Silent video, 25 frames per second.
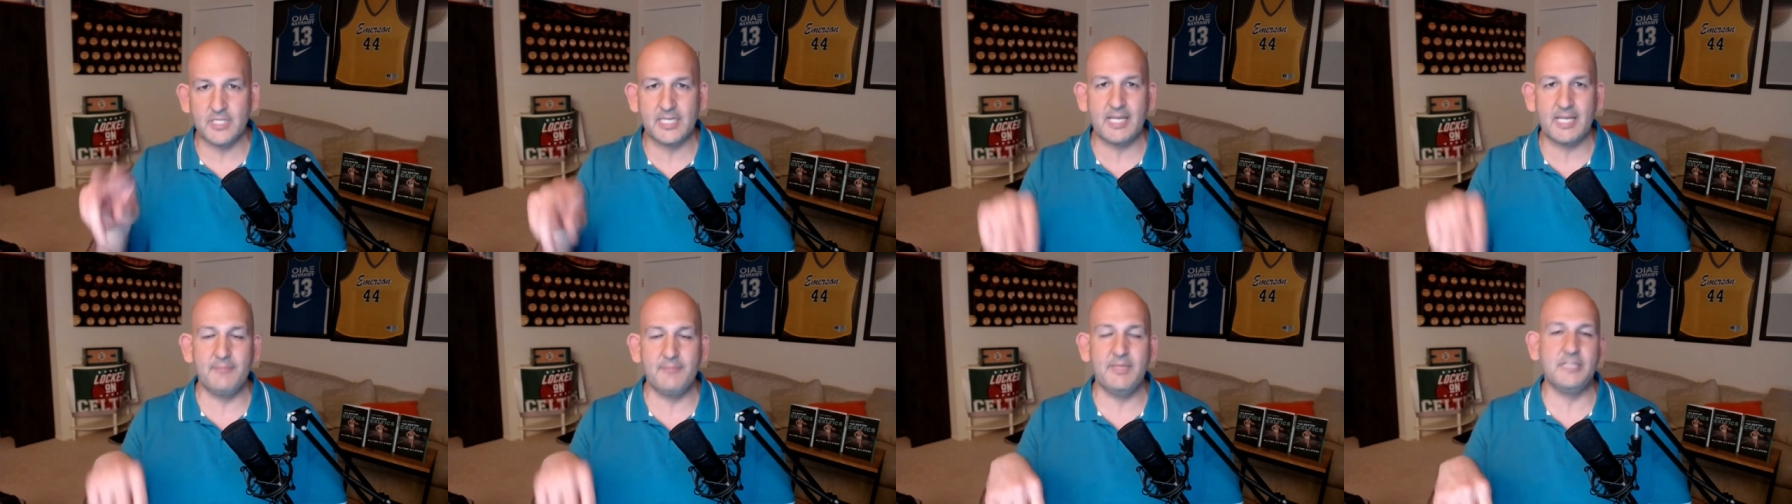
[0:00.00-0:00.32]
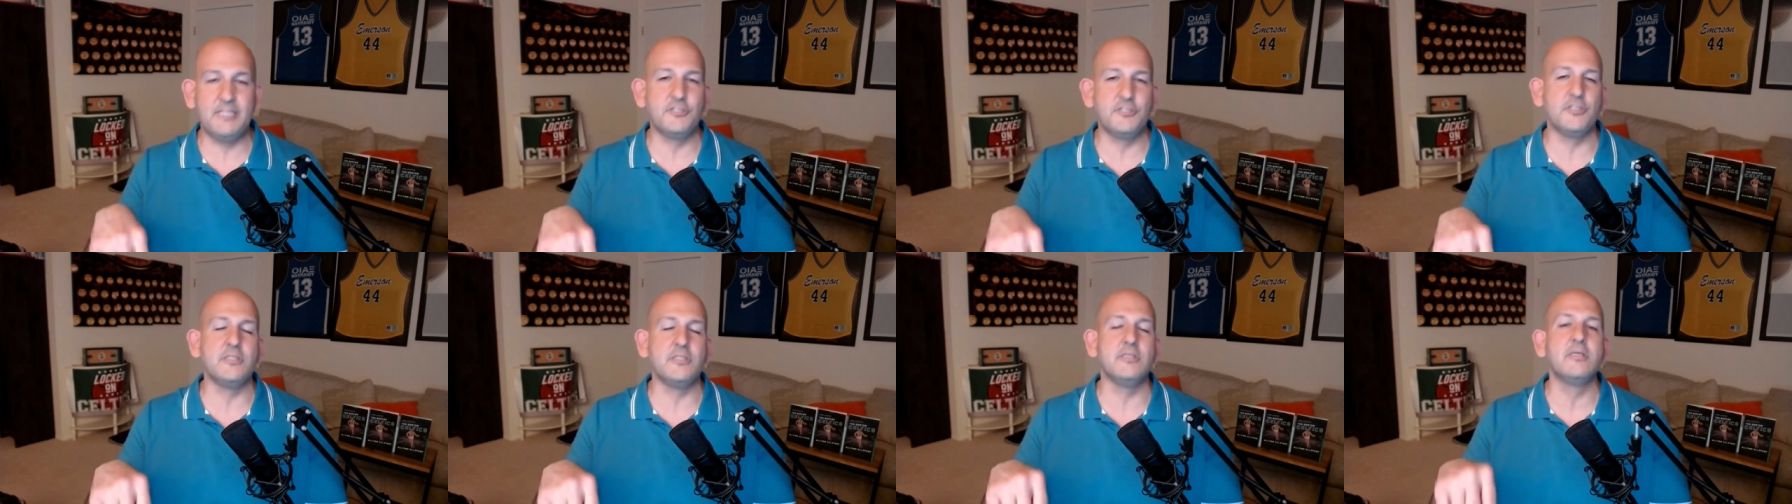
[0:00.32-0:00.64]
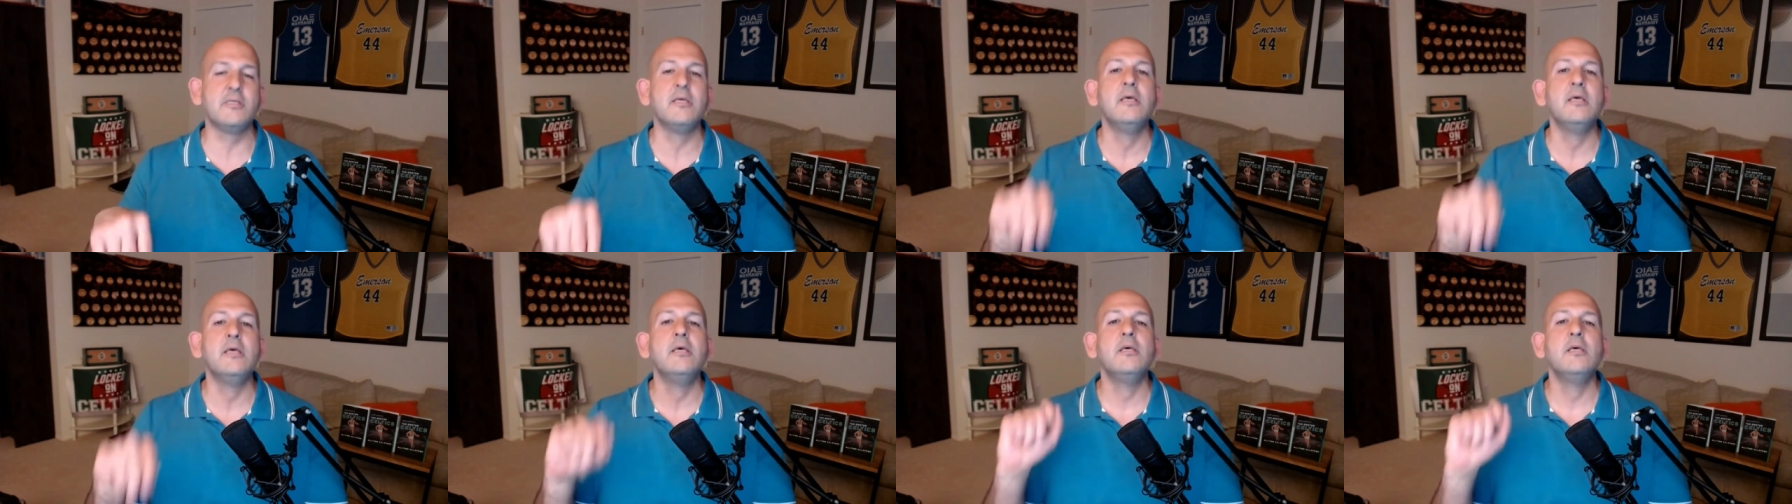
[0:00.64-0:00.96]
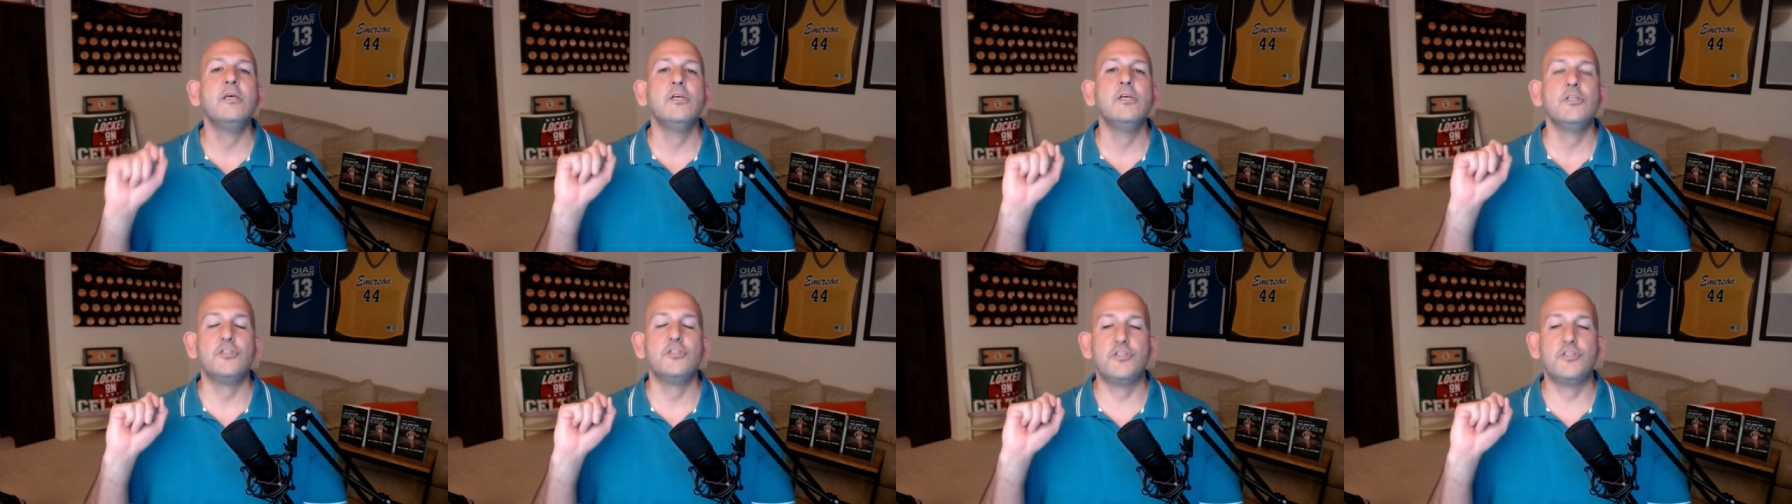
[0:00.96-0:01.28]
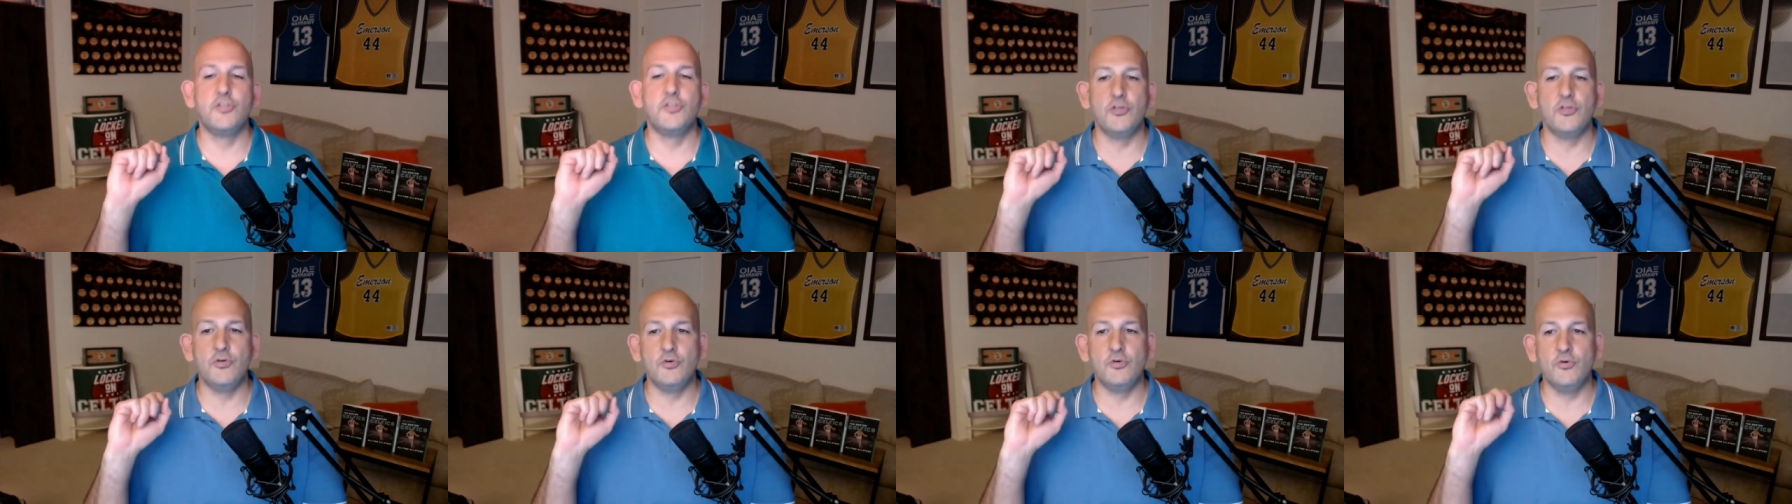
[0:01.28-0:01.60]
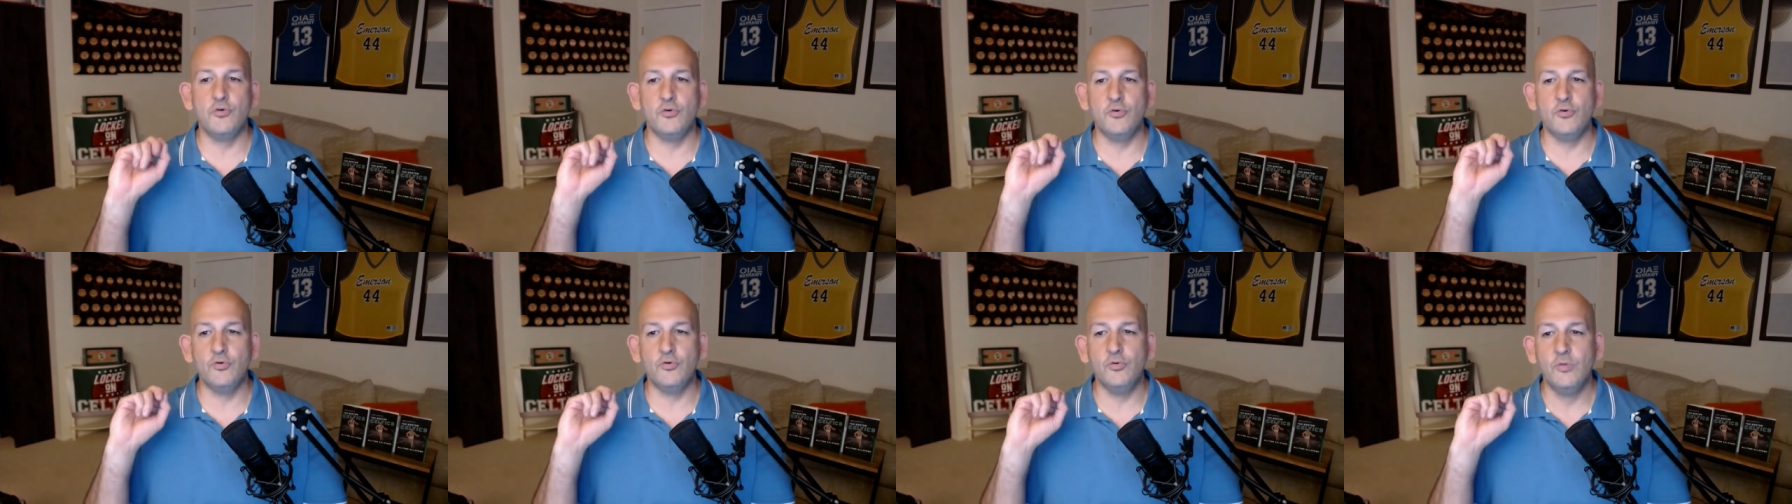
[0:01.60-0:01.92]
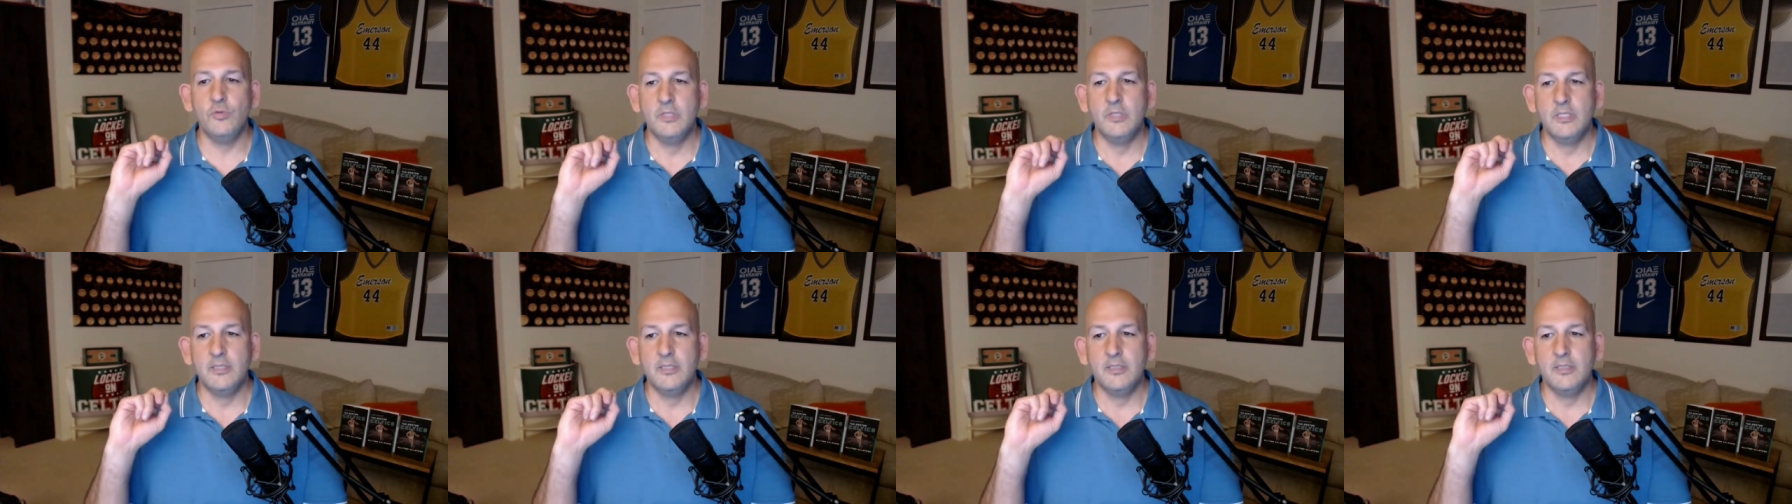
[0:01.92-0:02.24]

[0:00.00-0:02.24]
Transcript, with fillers: like I mentioned, to